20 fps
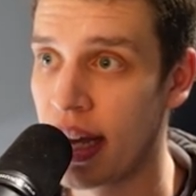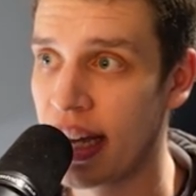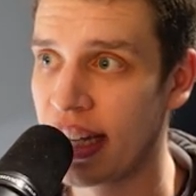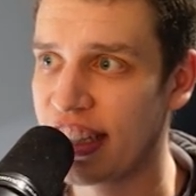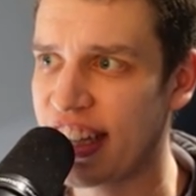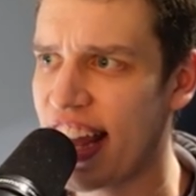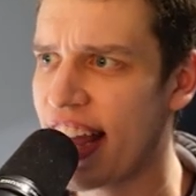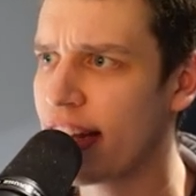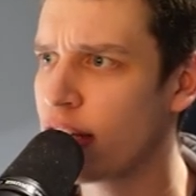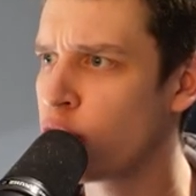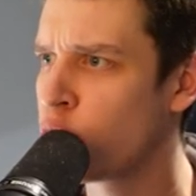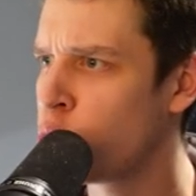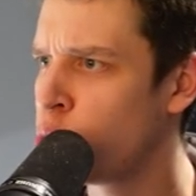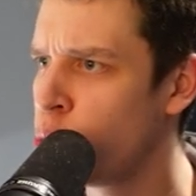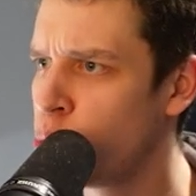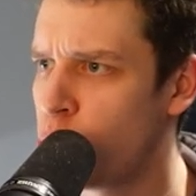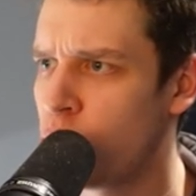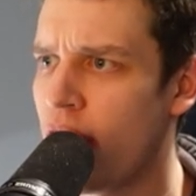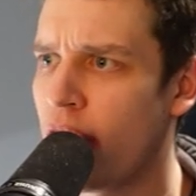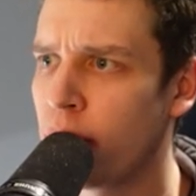Tanks
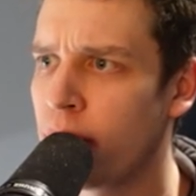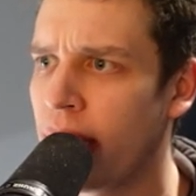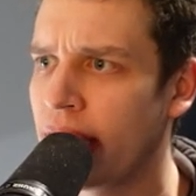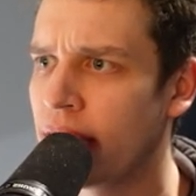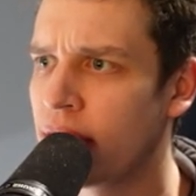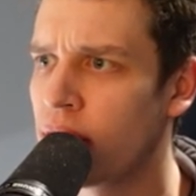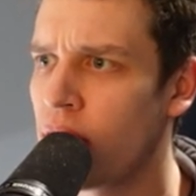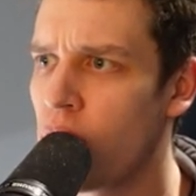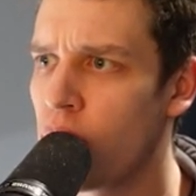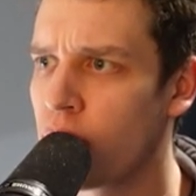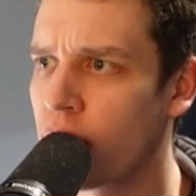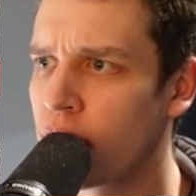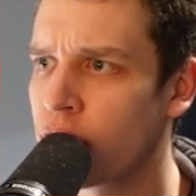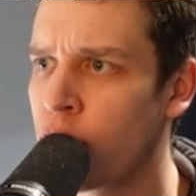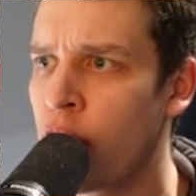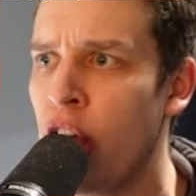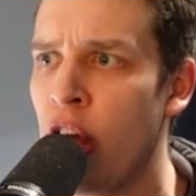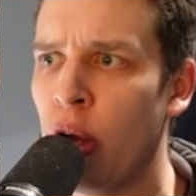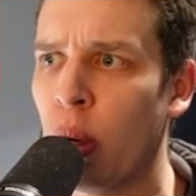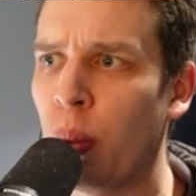shoot down my stalkers,
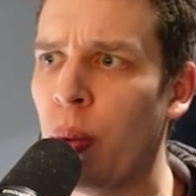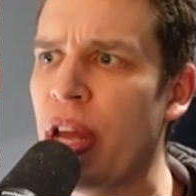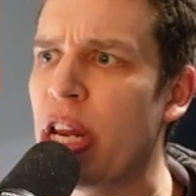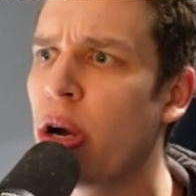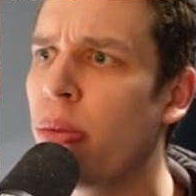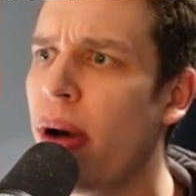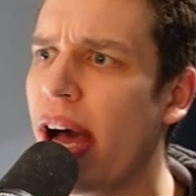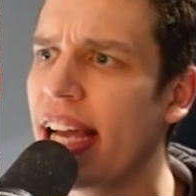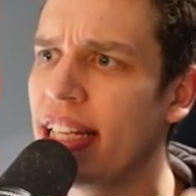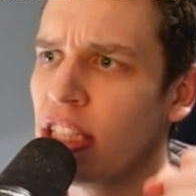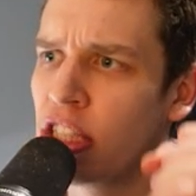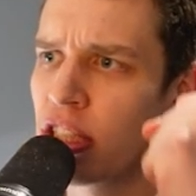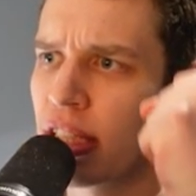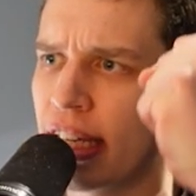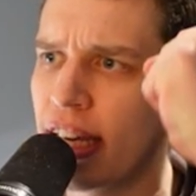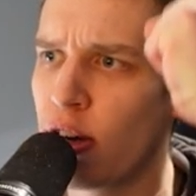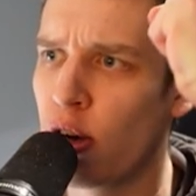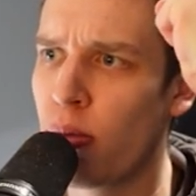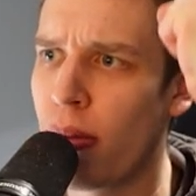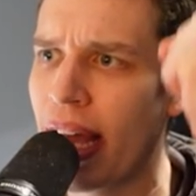Widow Mines
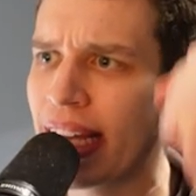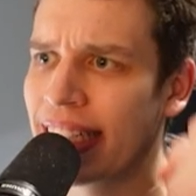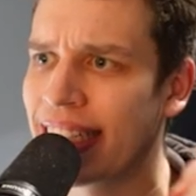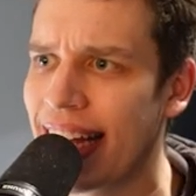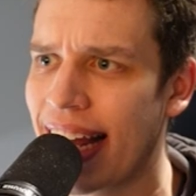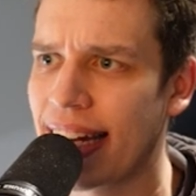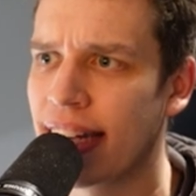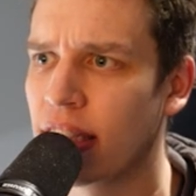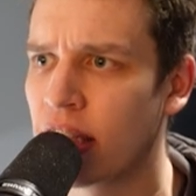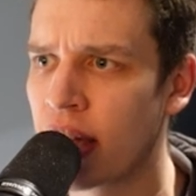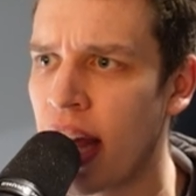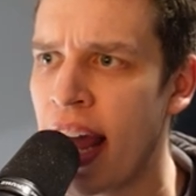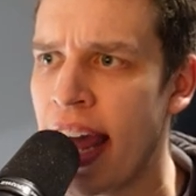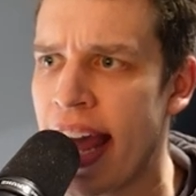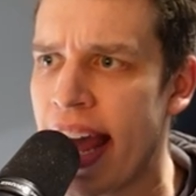kill my Zealots,